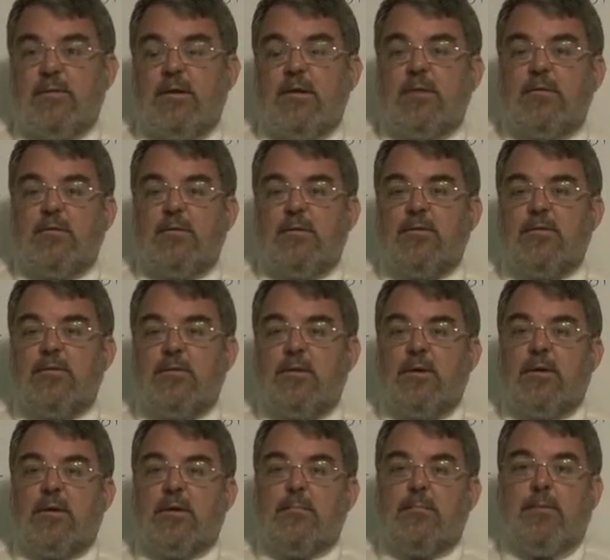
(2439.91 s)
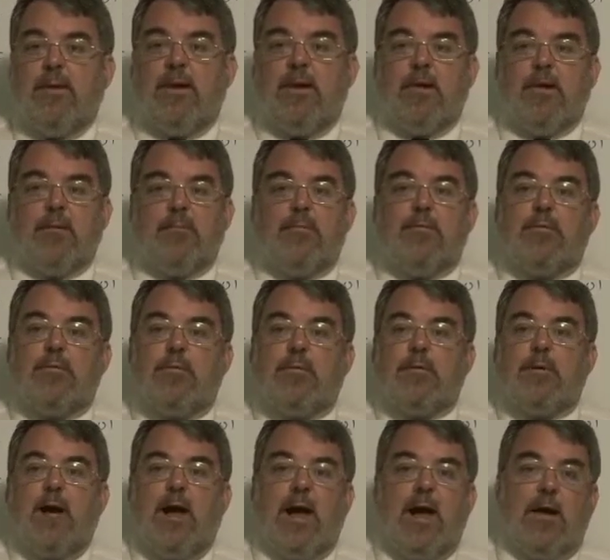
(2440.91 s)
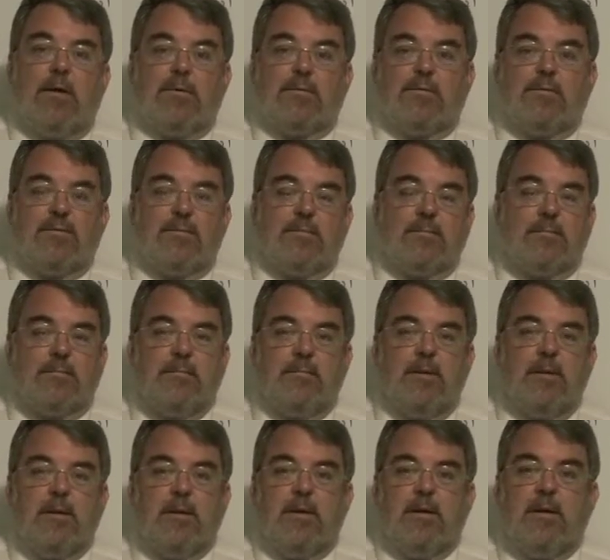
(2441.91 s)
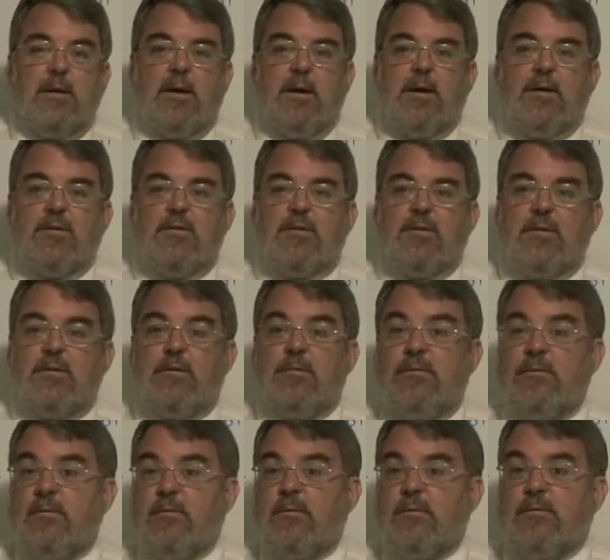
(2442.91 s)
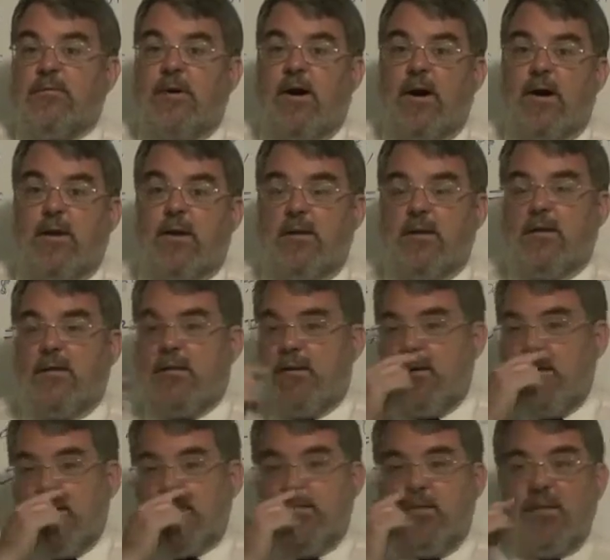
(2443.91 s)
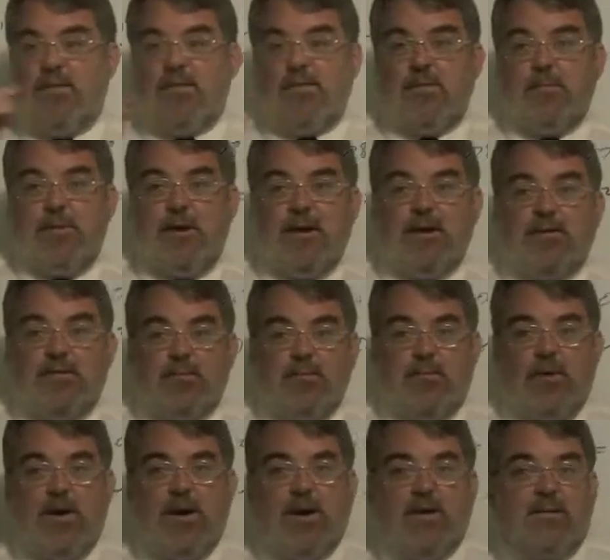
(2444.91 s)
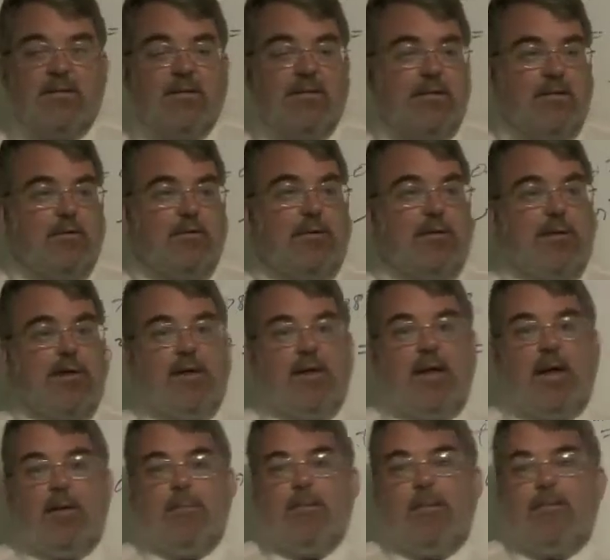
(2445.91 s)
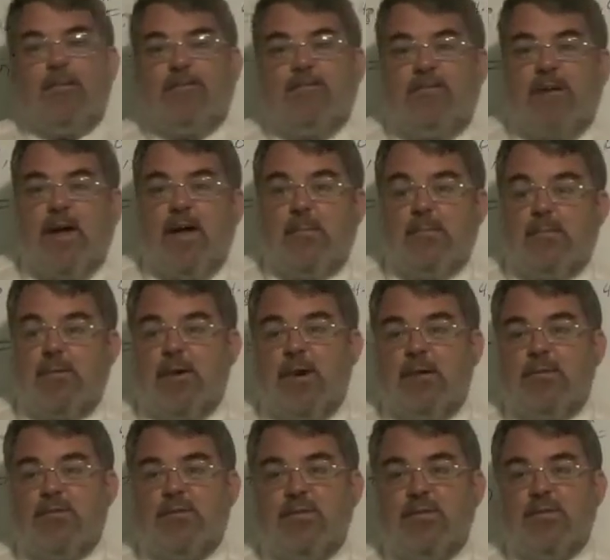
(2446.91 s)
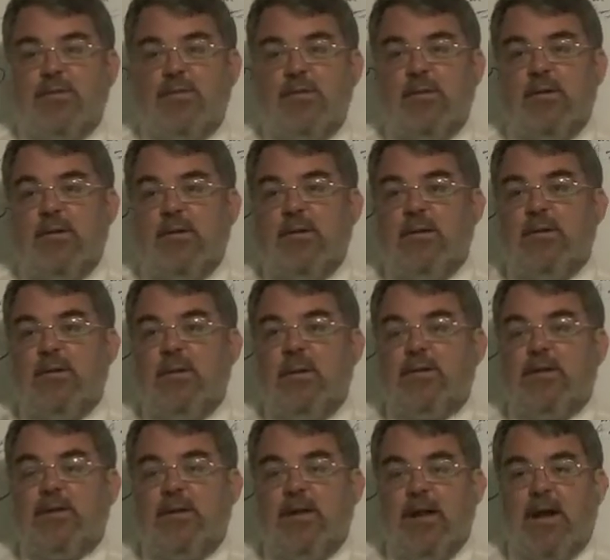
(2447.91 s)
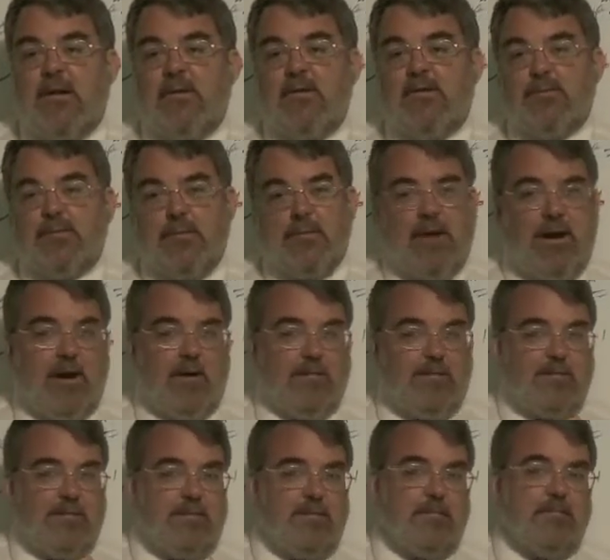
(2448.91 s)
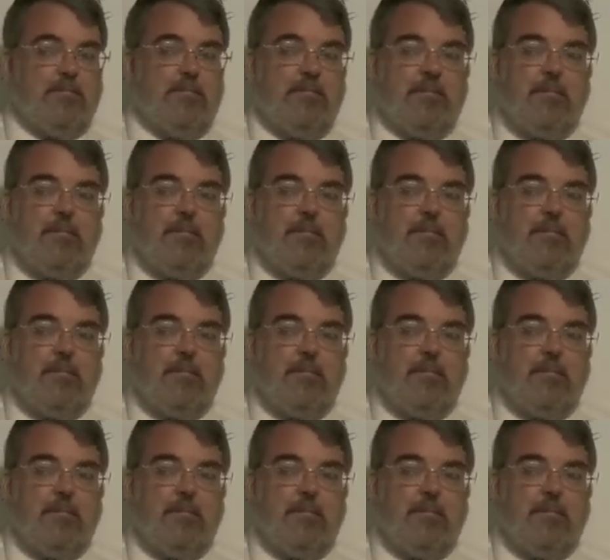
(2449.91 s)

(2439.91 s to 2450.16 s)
In other words, you want to compare per ounce. And so if you divided a pizza by its weight, then you're getting how many fat per ounces and how many calories per ounce.